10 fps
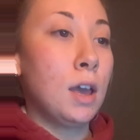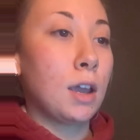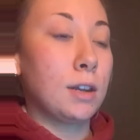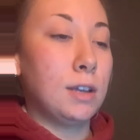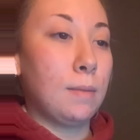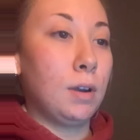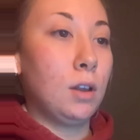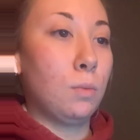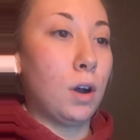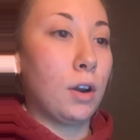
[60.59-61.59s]

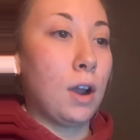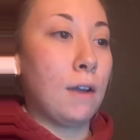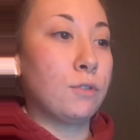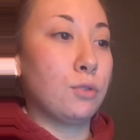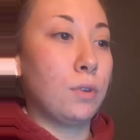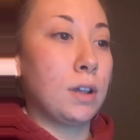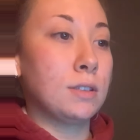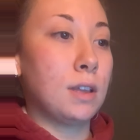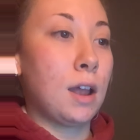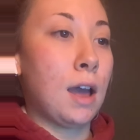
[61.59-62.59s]
Contaminated water after rains
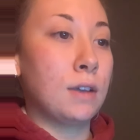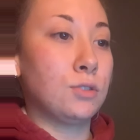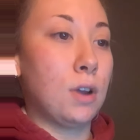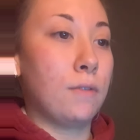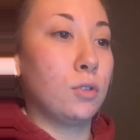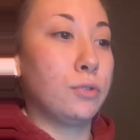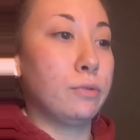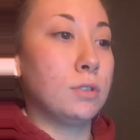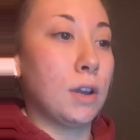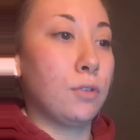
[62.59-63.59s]
that has traveled
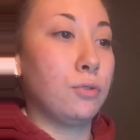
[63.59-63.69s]
through several